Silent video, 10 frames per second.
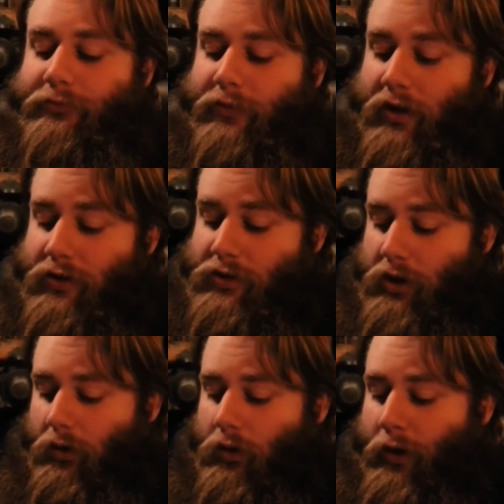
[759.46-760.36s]
there's
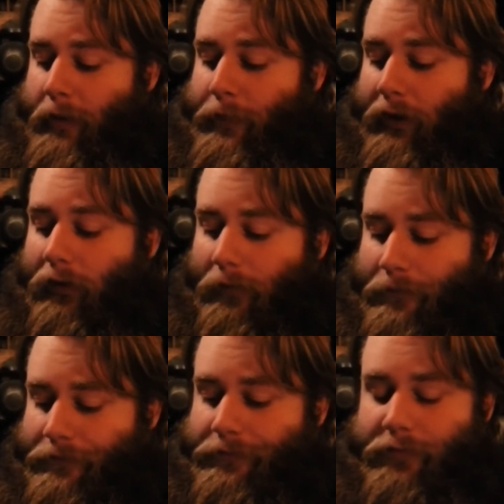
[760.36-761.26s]
no quick pill,
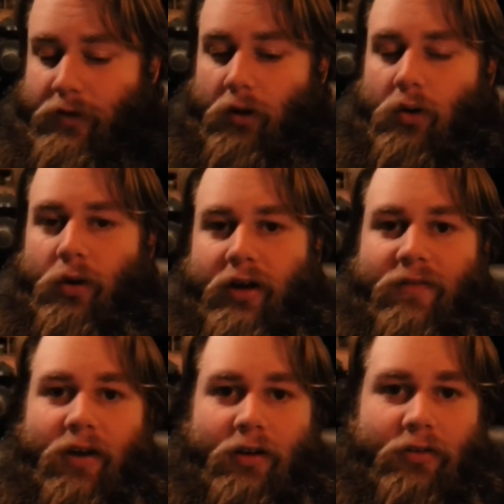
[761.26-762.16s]
no quick
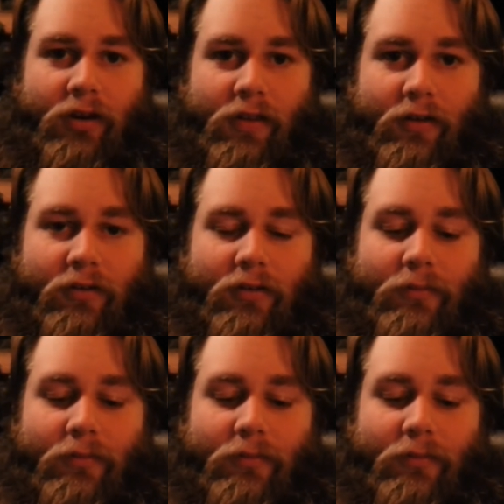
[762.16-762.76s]
fix to this.